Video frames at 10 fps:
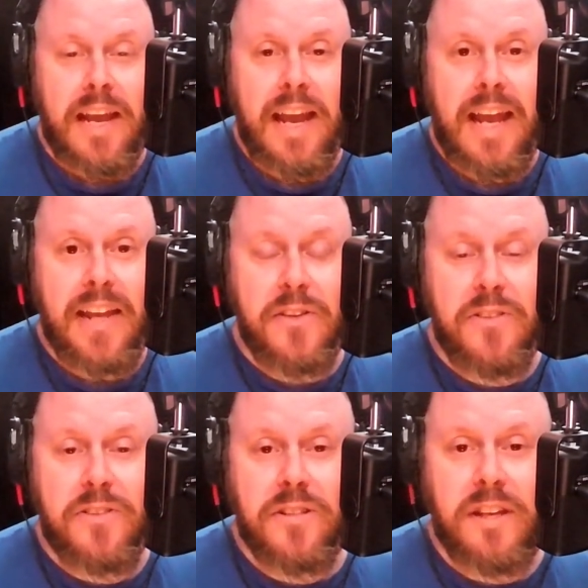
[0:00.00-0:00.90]

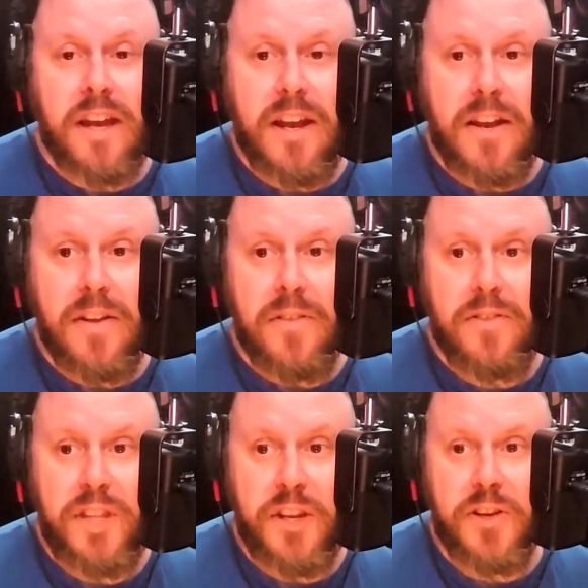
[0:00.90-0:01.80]
and
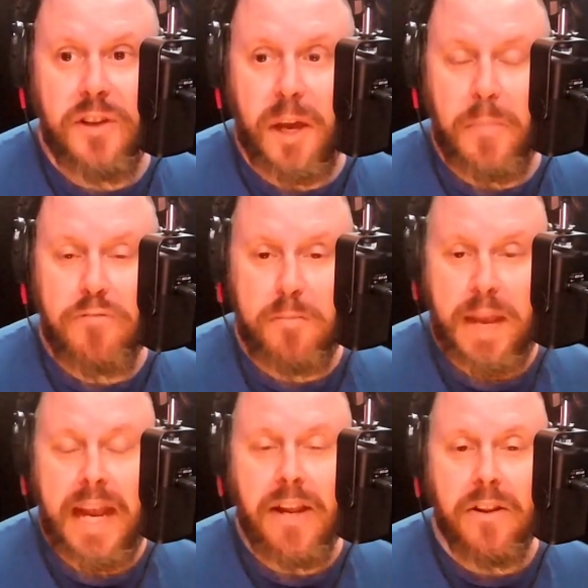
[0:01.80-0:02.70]
they're
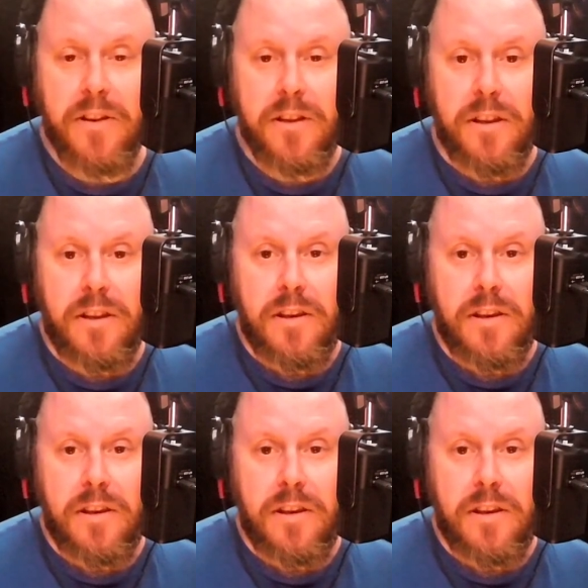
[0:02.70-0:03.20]
unprepared